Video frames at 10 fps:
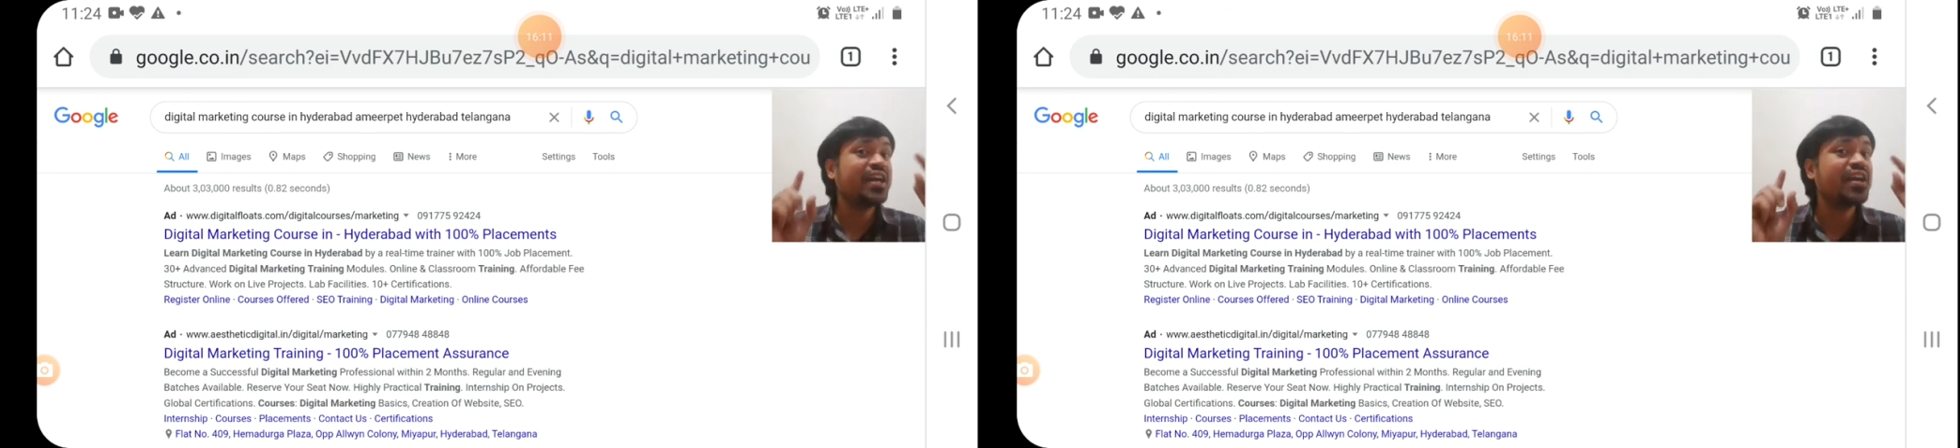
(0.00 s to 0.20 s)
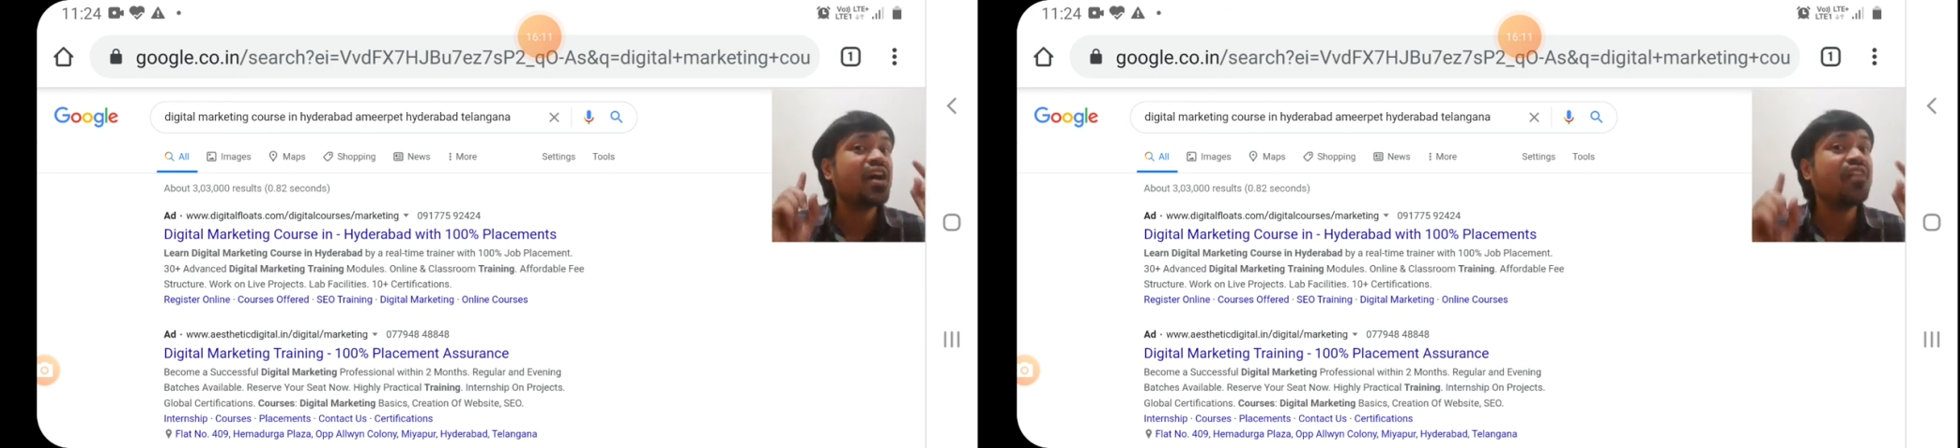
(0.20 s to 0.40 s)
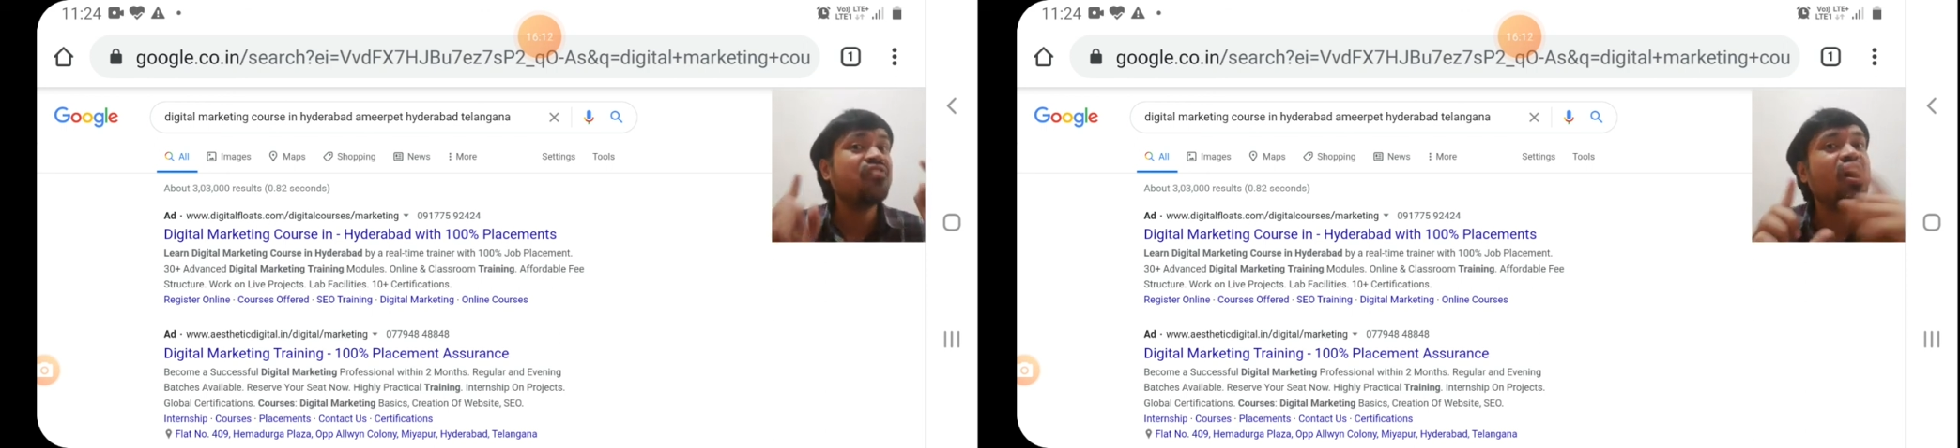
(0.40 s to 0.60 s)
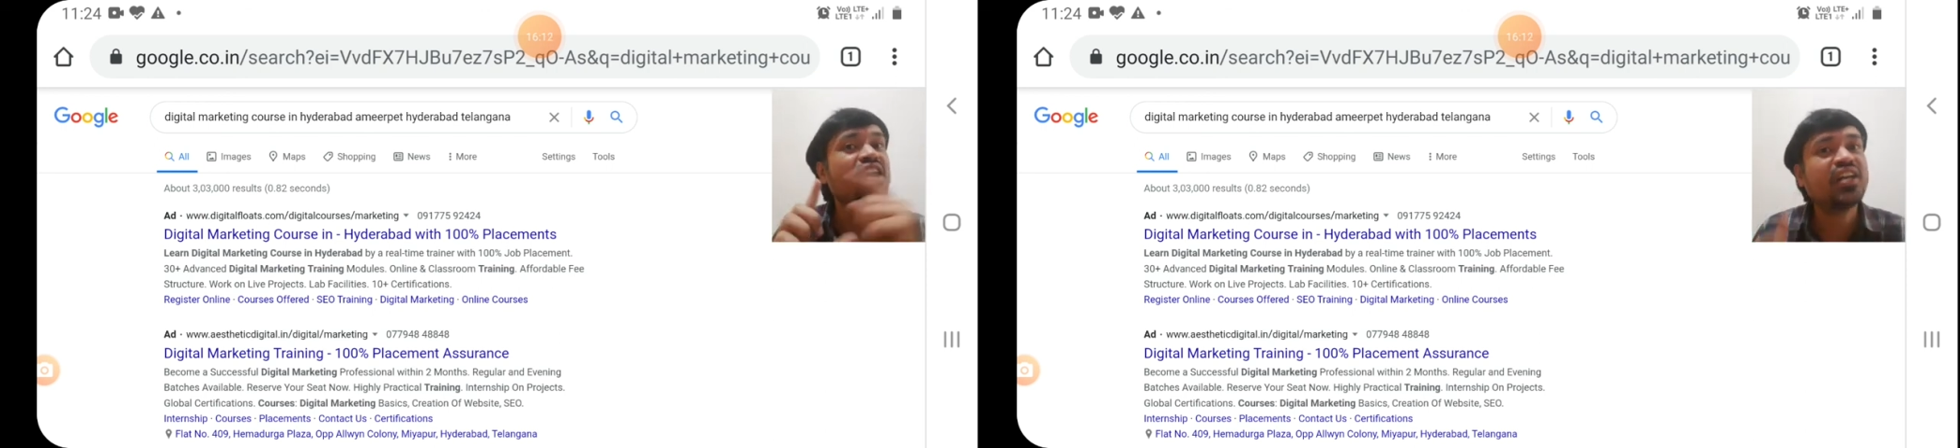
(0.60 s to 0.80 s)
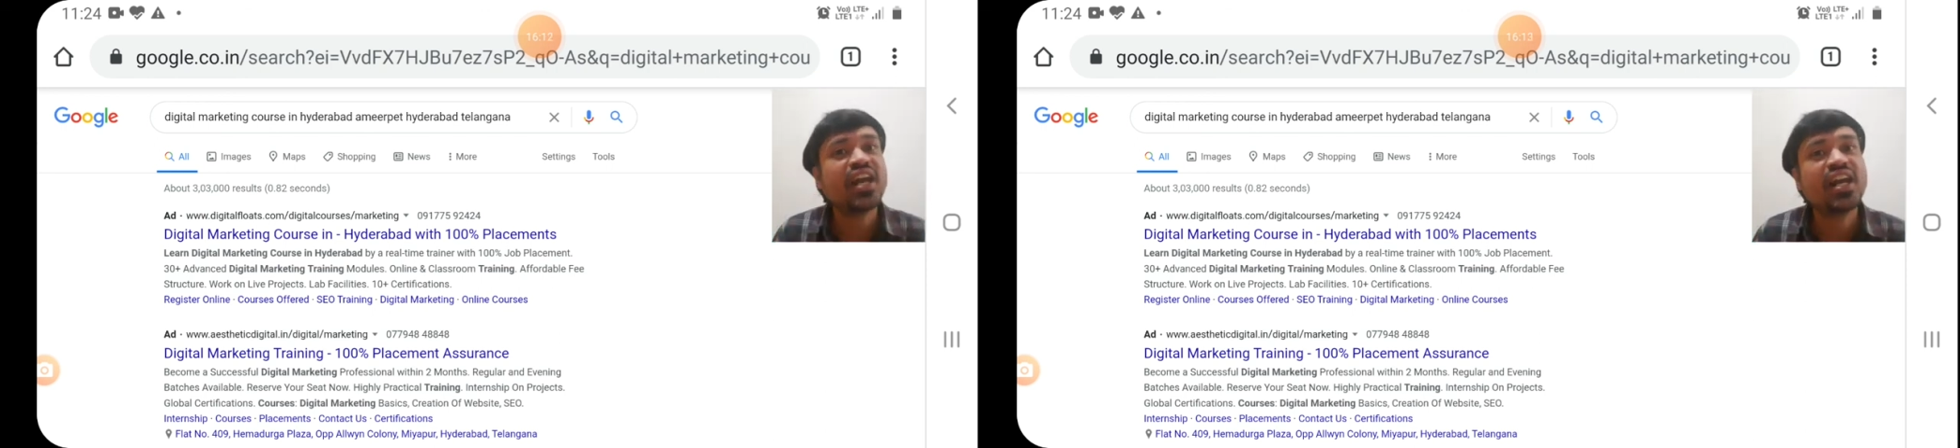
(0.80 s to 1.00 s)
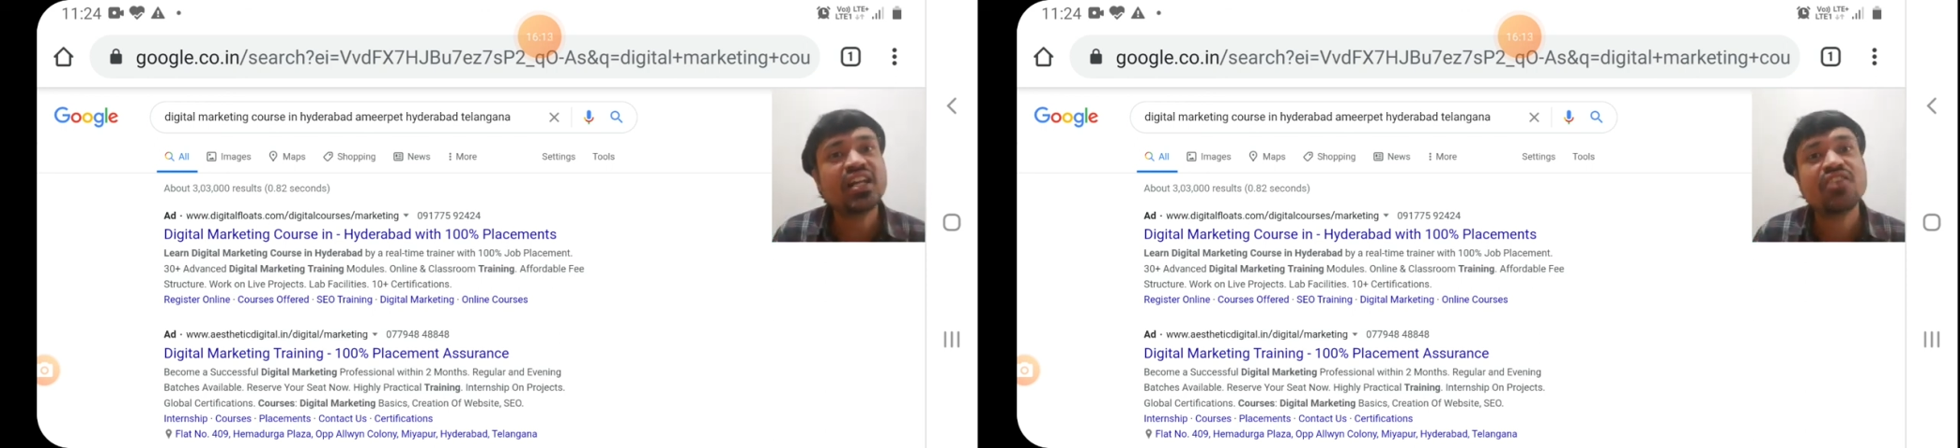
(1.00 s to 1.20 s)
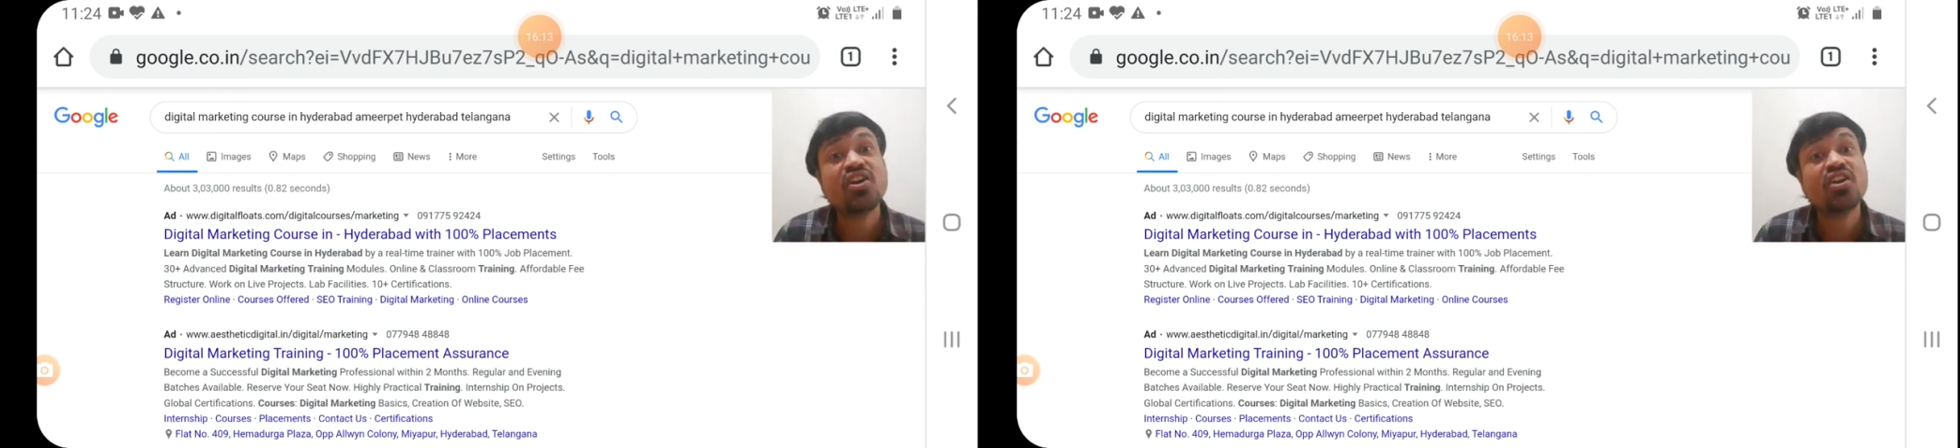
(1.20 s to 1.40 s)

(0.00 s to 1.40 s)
of long tail keyword